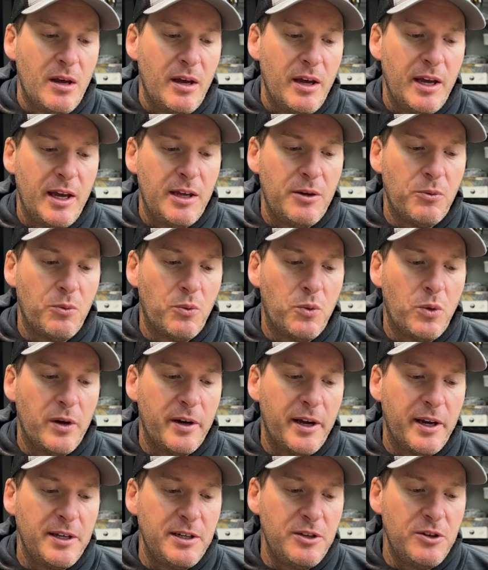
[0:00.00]
And what
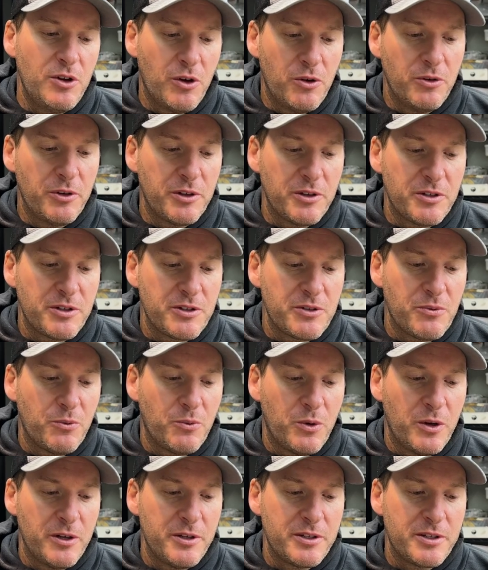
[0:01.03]
I noticed
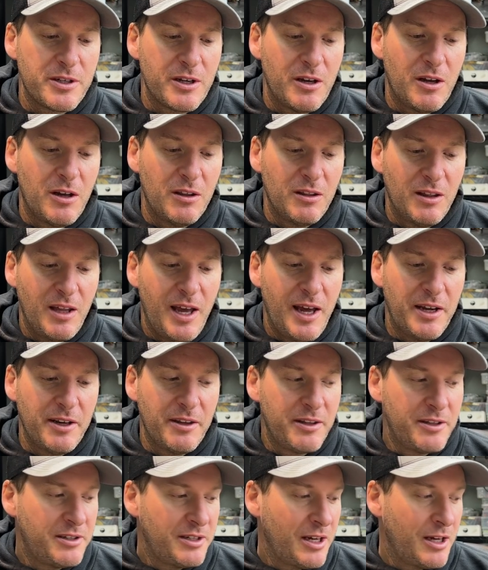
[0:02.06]
was a lot
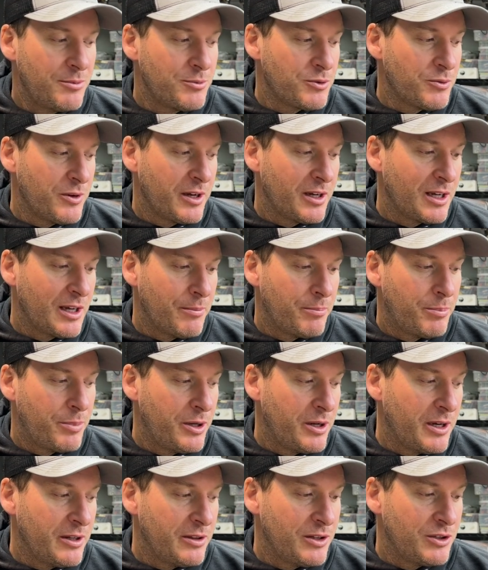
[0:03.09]
of the times when I got
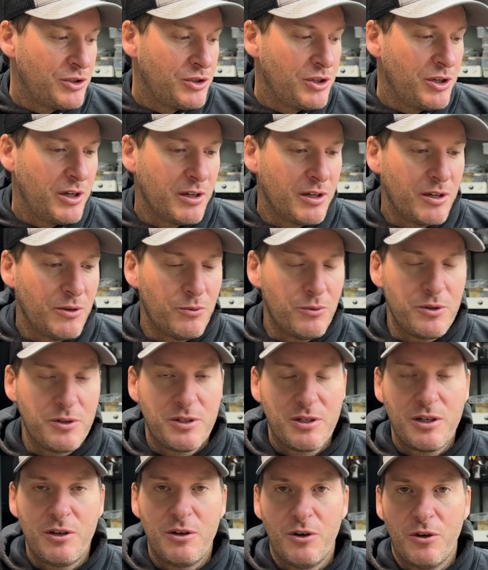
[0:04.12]
bit on the jig, it
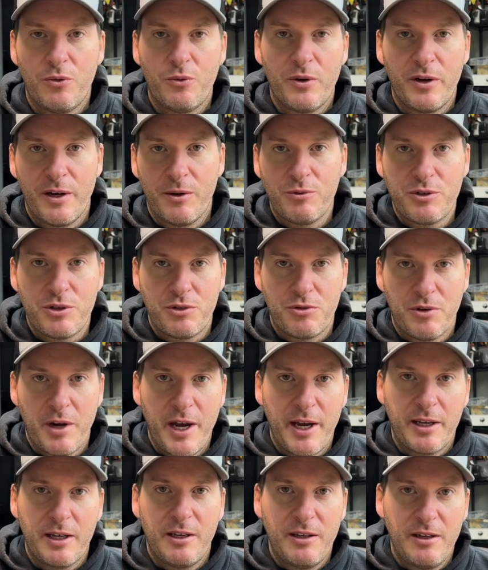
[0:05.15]
was, you know, when I was
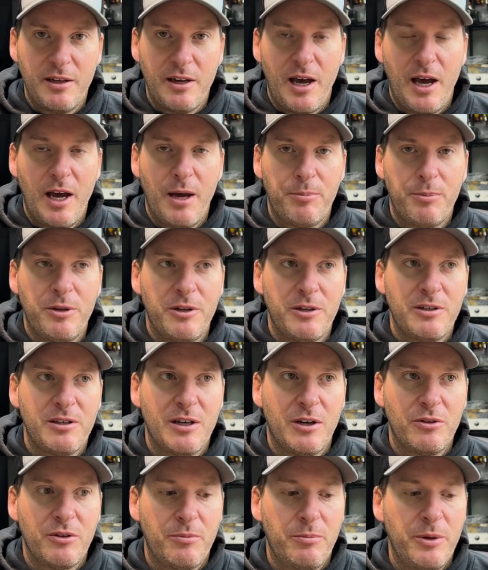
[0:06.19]
dragging it and hopping it
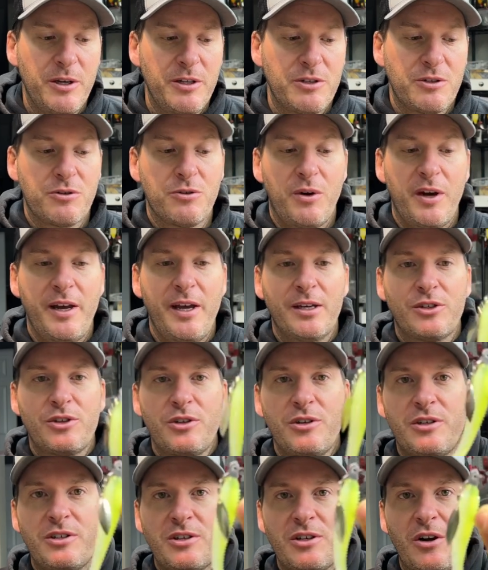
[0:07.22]
down the bait. So I
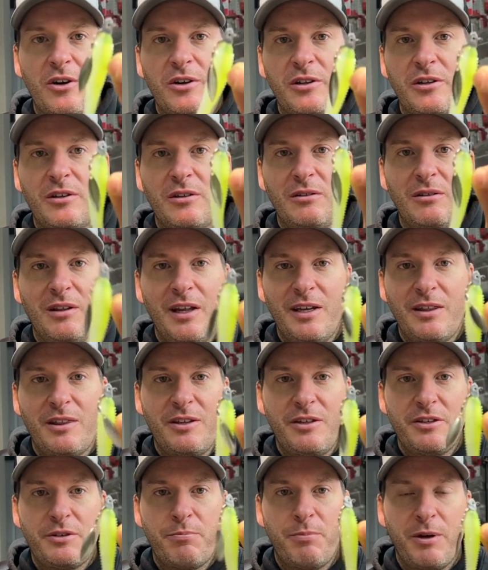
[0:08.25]
actually started to let
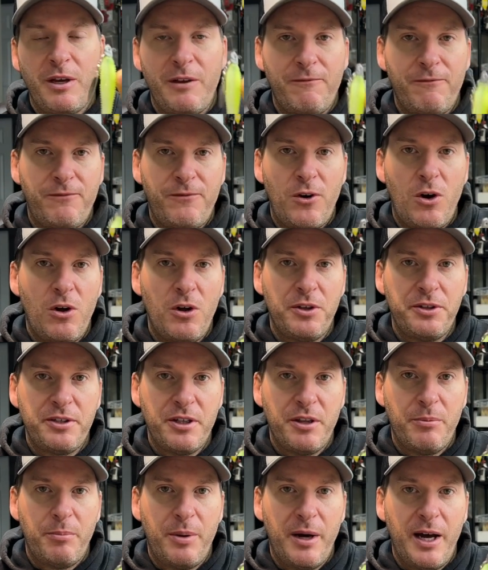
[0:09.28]
this bait fall to
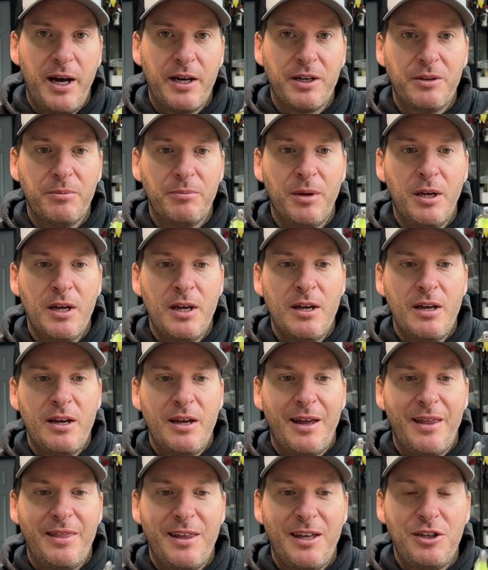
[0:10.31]
the bottom
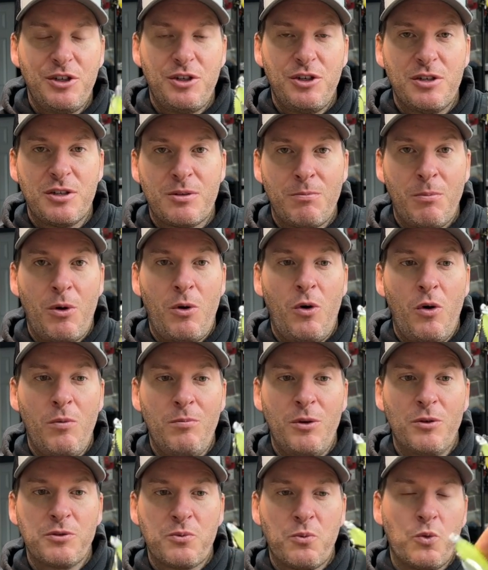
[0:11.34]
and then just
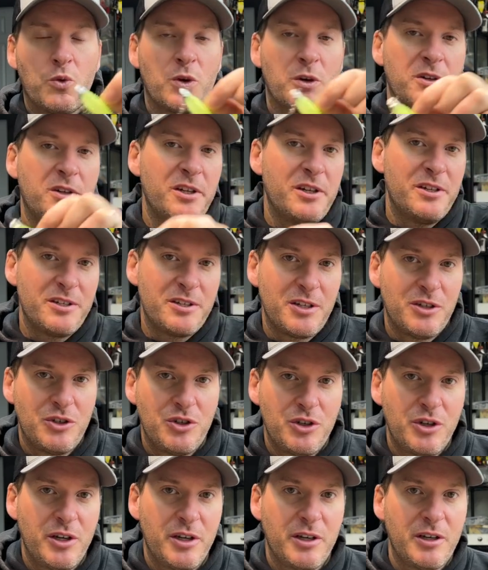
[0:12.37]
almost worked it as a
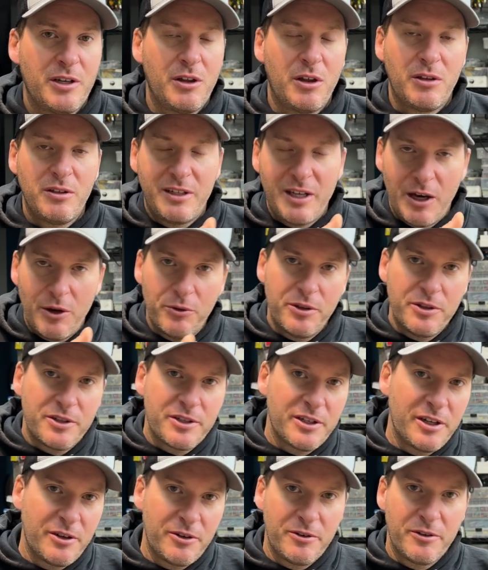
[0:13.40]
jig down the
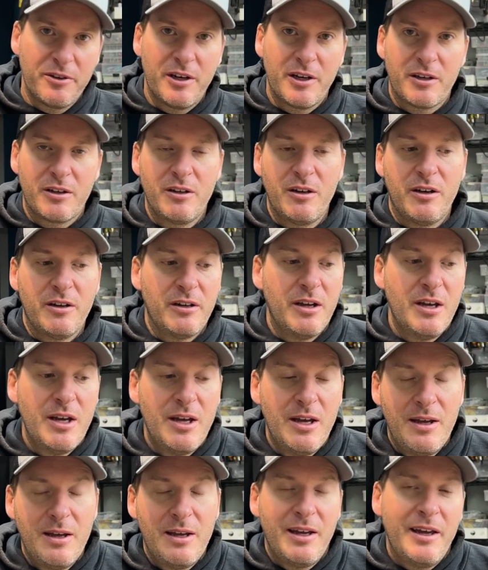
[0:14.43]
center of that gut.
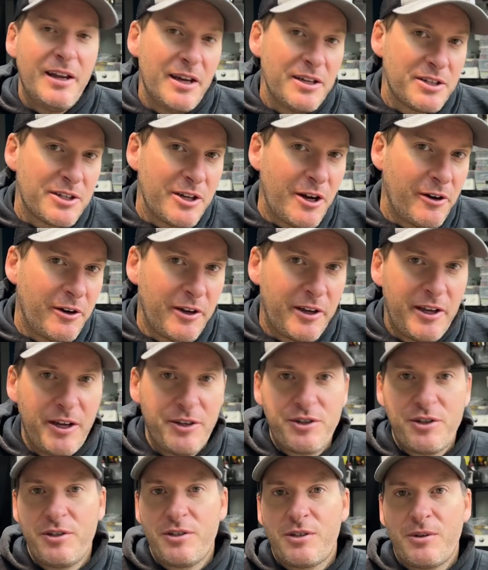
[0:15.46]
And I started
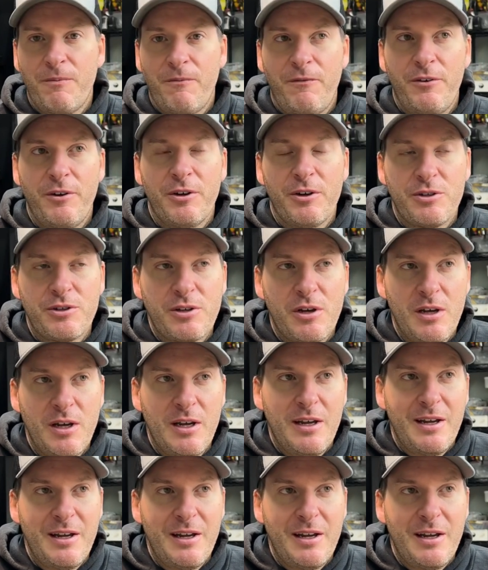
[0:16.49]
catching some fish.